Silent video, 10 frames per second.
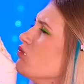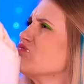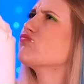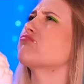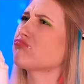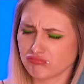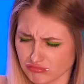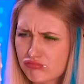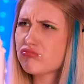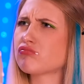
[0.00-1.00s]
entirely
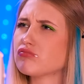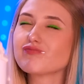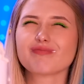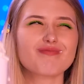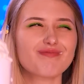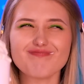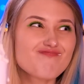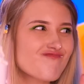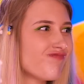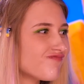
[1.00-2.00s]
melted.
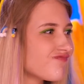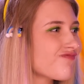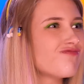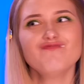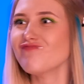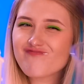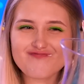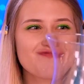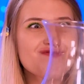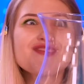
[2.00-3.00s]
She's
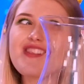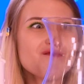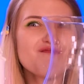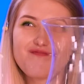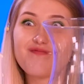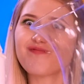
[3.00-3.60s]
not about to let a